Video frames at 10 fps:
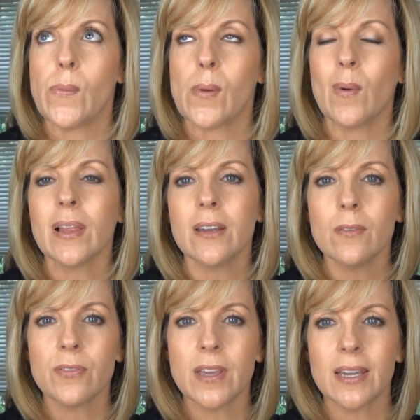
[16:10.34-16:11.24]
Well, I
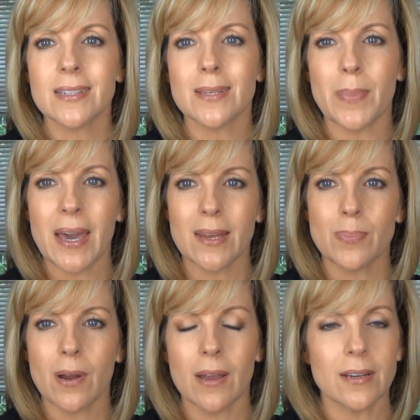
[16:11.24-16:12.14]
don't think it's a bad
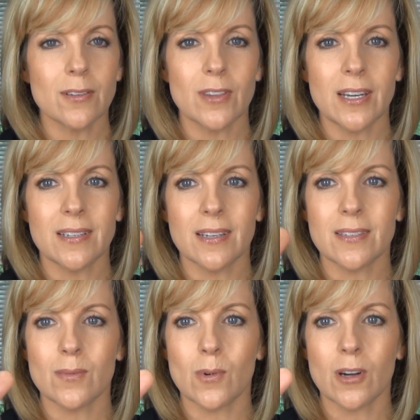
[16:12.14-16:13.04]
product or that it
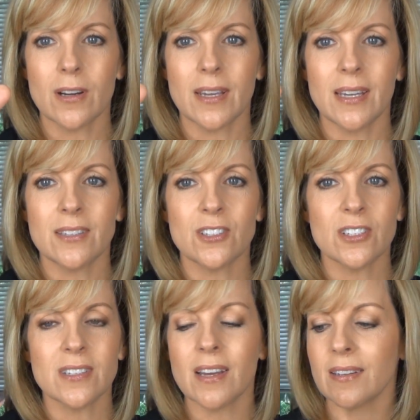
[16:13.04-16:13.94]
doesn't work. It's
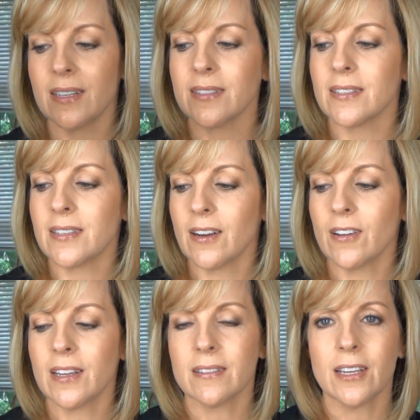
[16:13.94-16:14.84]
just not
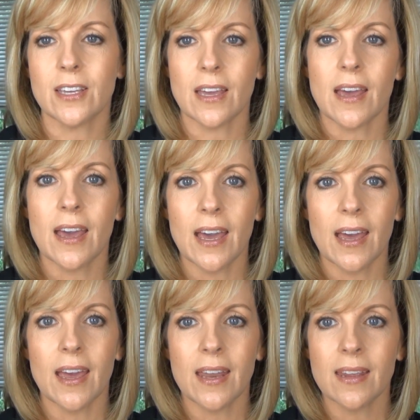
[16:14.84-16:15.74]
necessary. Like
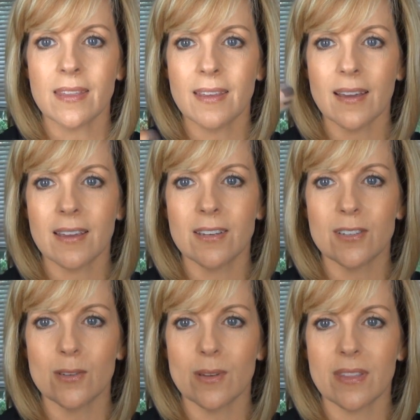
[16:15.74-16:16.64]
anything I can
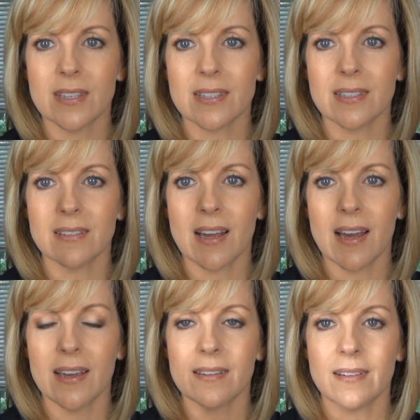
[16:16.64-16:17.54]
do with this little
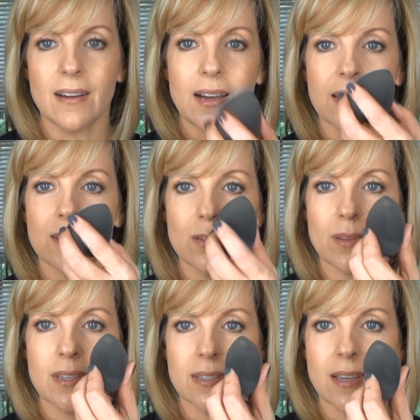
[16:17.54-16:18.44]
guy, I can do
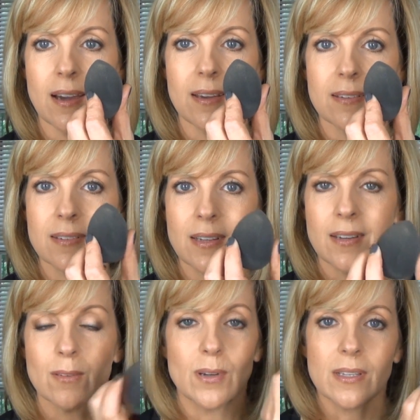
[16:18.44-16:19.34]
with this guy.
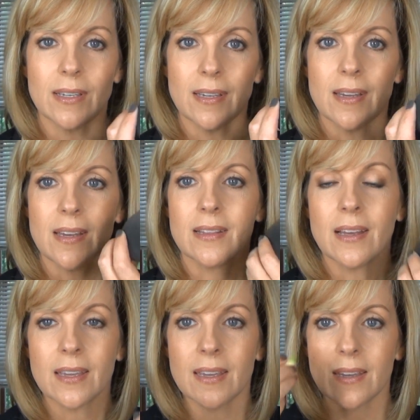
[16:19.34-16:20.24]
Really.
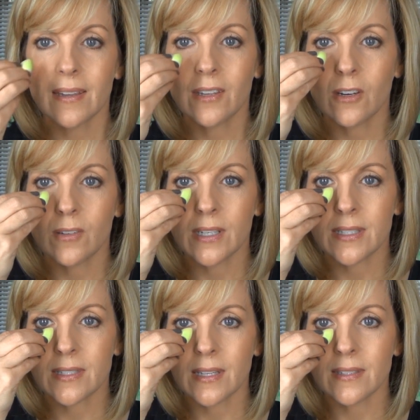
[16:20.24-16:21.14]
Like, you know, it
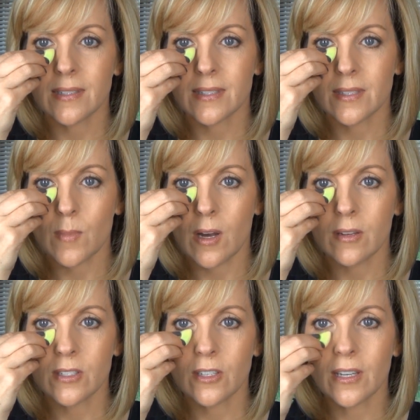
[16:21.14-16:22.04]
says it's
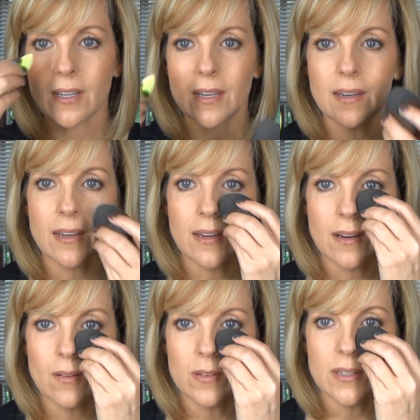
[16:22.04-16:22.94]
small so you can get in
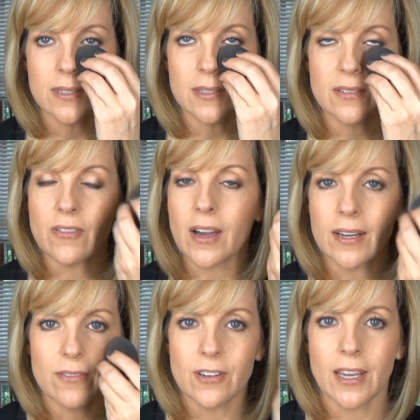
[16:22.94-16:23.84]
here. Well, this is
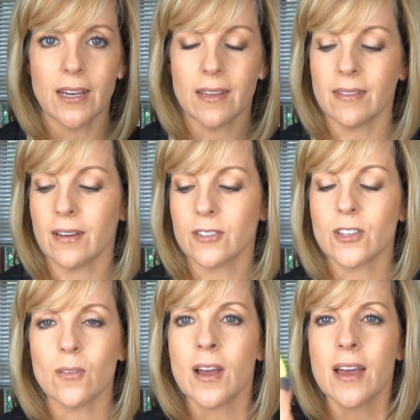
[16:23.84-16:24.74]
fine for getting in there.
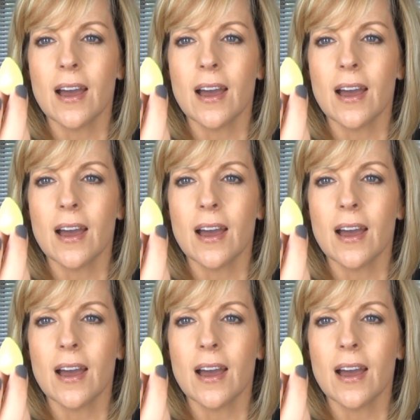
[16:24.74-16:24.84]
So,